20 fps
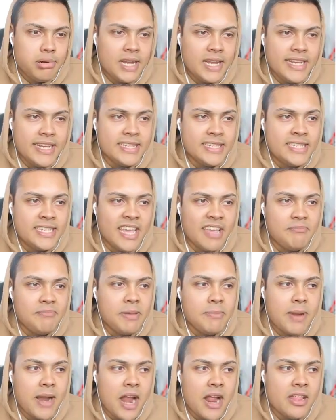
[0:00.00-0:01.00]
Please give
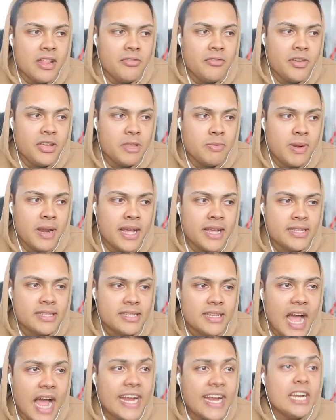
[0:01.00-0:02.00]
me better than fifth
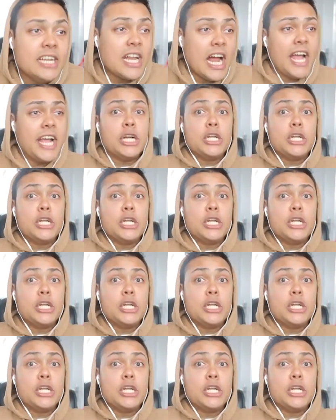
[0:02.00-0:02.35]
place. I could, I